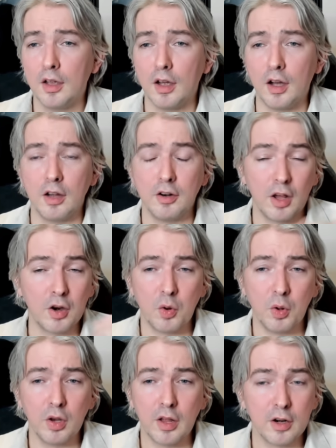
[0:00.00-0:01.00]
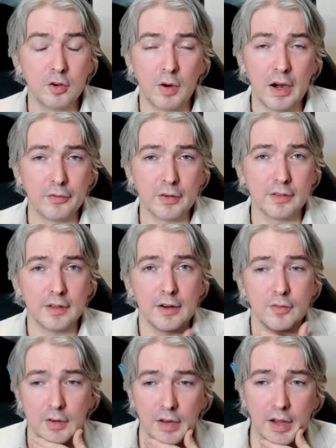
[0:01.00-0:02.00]
uh, not a whole lot of Traffic
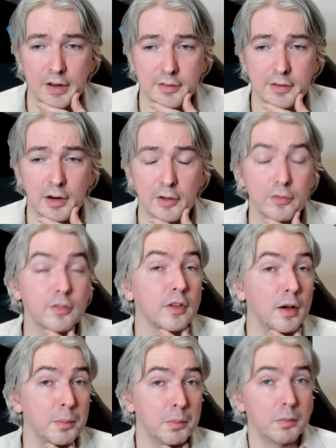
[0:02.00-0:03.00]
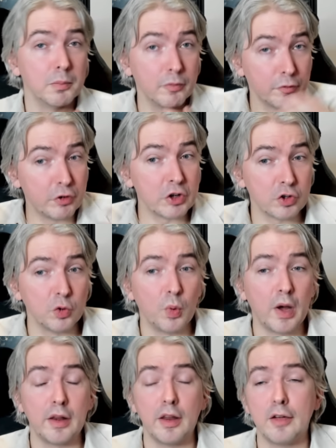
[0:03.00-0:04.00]
Safety Act stuff, some fish and
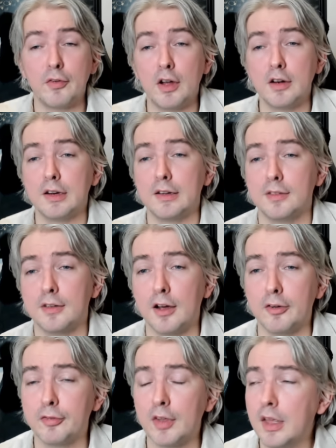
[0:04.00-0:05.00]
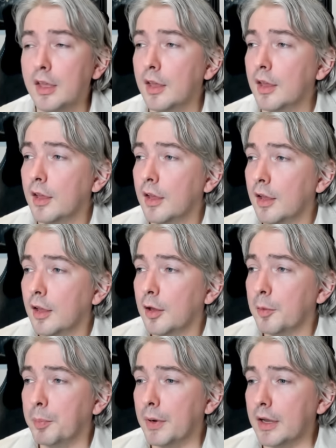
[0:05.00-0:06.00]
wildlife hunting stuff.
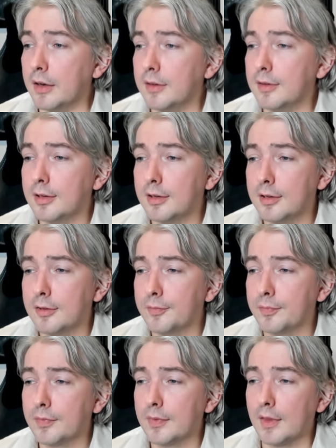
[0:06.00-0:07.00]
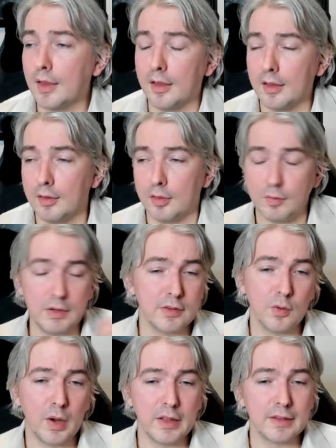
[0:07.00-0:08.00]
But the
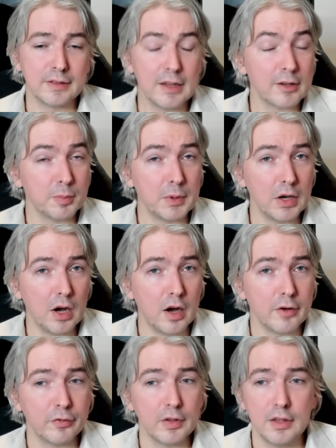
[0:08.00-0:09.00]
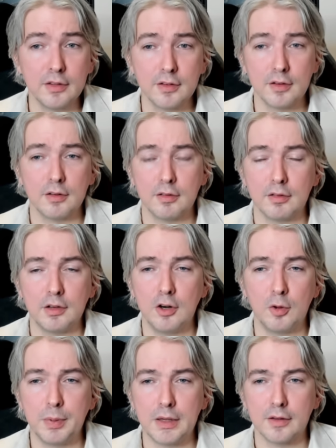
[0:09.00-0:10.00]
reason why this ticks me off isn't, you
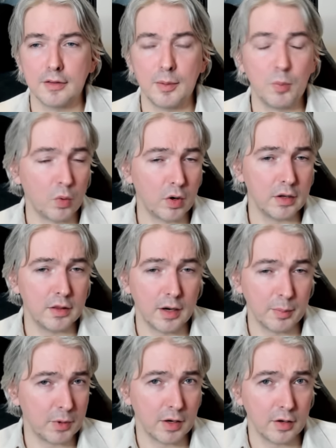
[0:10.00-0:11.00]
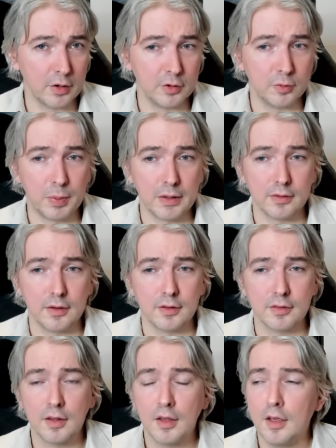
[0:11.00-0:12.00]
know, because I'm worried that I'm going to lose business,